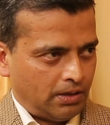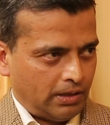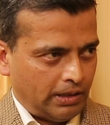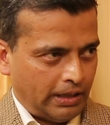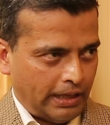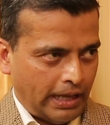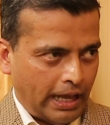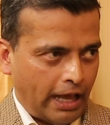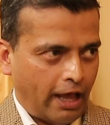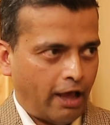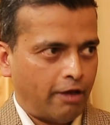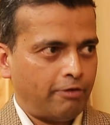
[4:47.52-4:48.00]

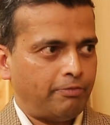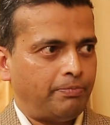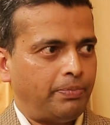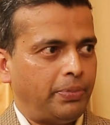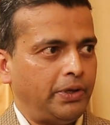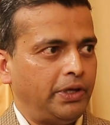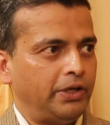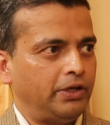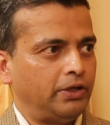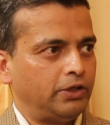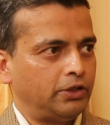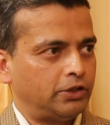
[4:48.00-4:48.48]
There have
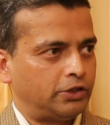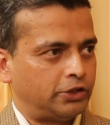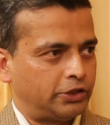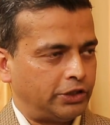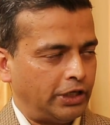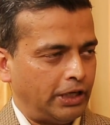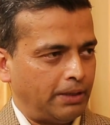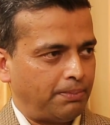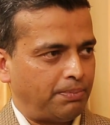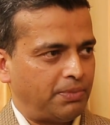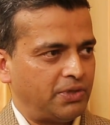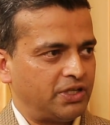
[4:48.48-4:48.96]
been
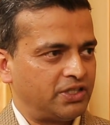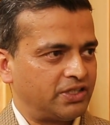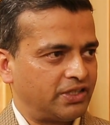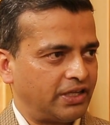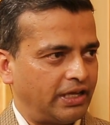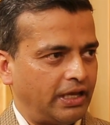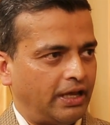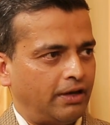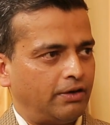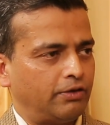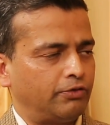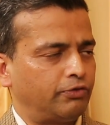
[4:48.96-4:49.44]
statements
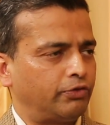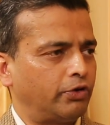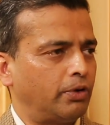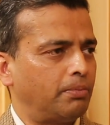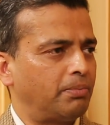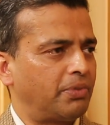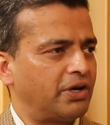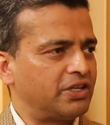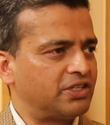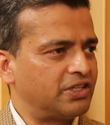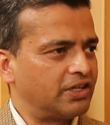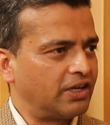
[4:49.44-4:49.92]
again
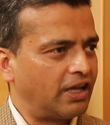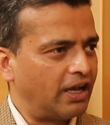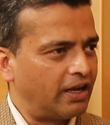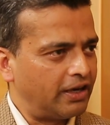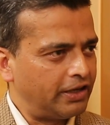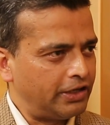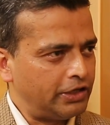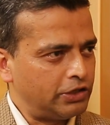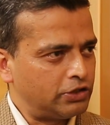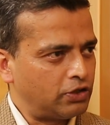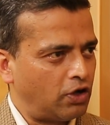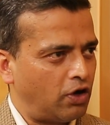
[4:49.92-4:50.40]
from President
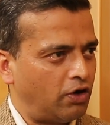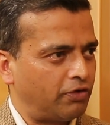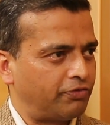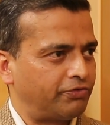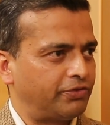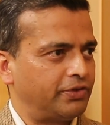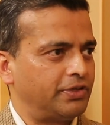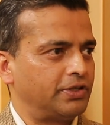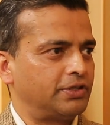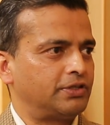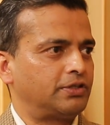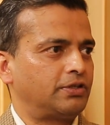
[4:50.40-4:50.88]
Ghani's
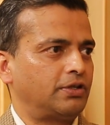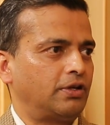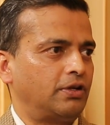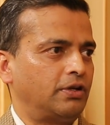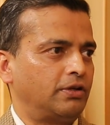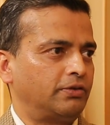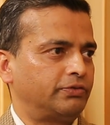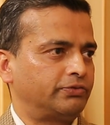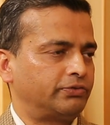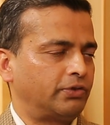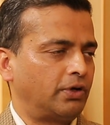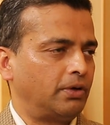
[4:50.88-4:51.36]
office,
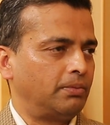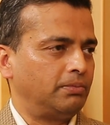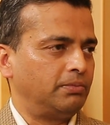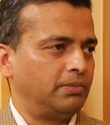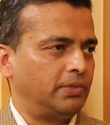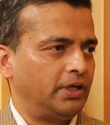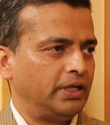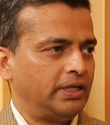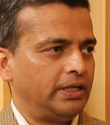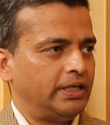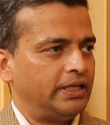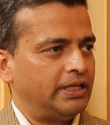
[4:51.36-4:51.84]

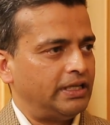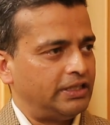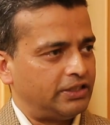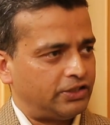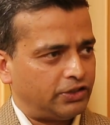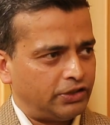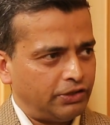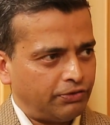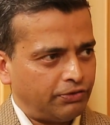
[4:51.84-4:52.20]
from his